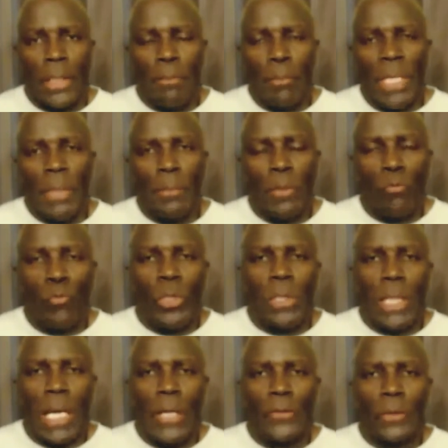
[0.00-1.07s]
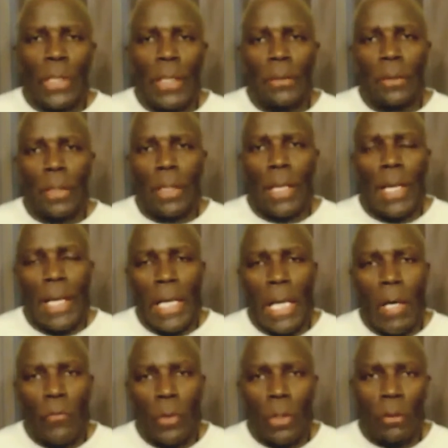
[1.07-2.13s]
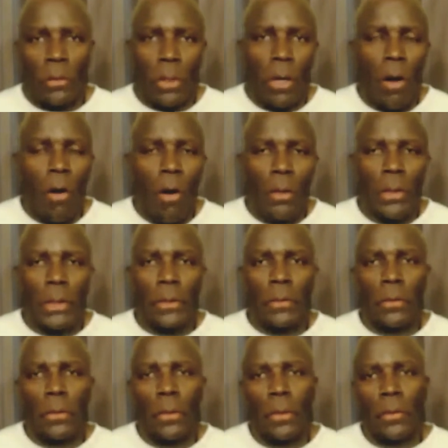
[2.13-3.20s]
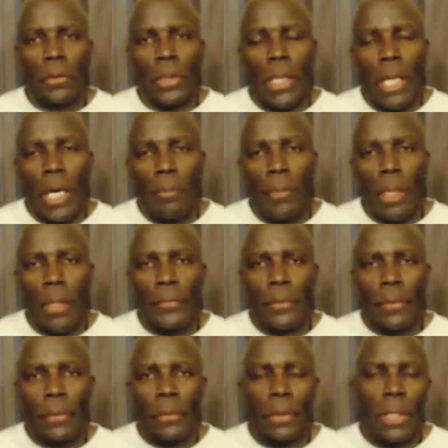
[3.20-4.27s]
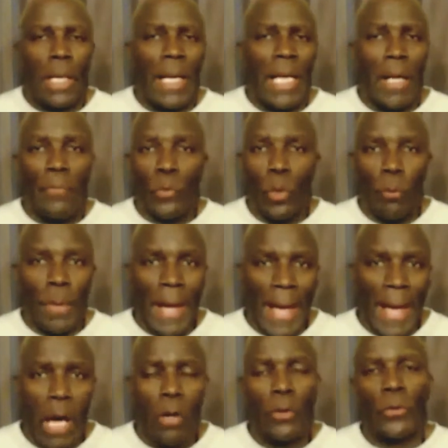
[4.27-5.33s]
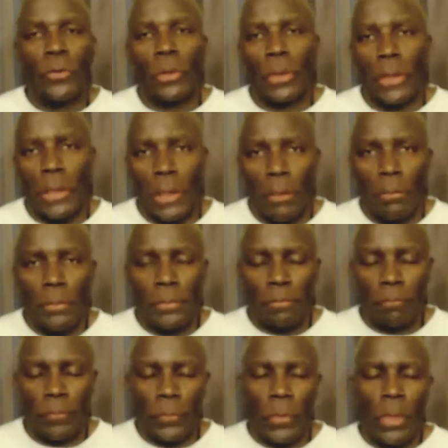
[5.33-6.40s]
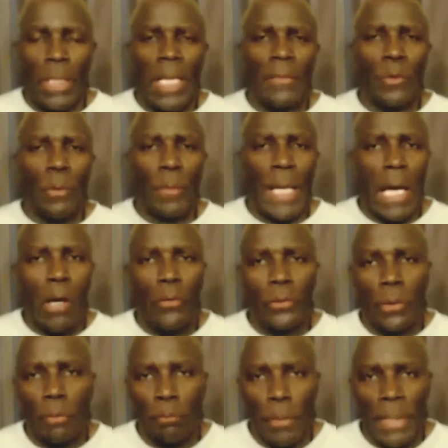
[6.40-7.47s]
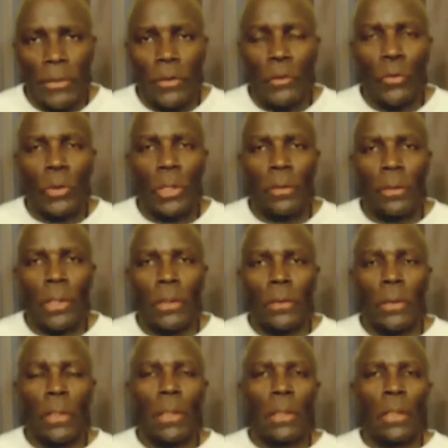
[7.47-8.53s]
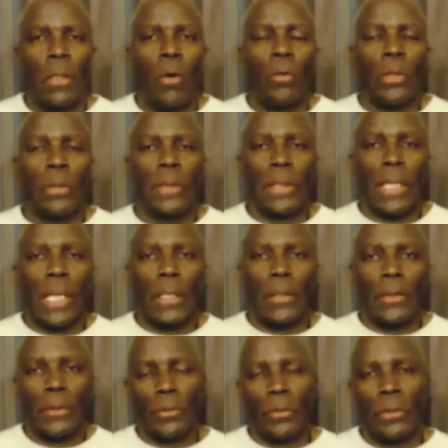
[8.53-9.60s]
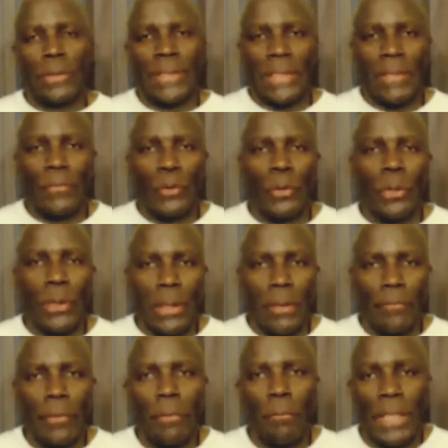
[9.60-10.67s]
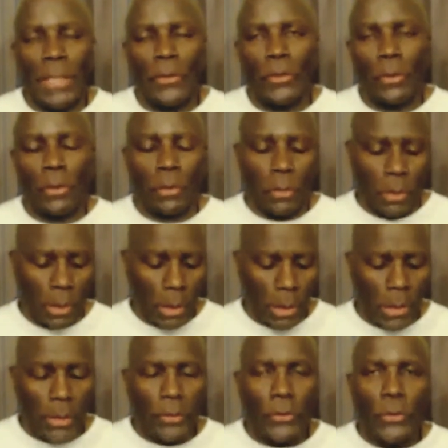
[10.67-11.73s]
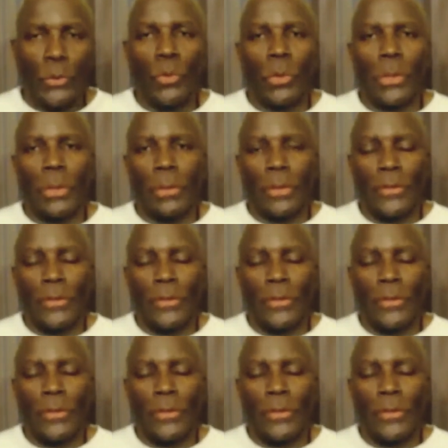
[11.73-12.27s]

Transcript: it made me realize that I have a calling to help others. I have no power to help. I have no power to make you do anything. Only thing I can do is give you the information, and you can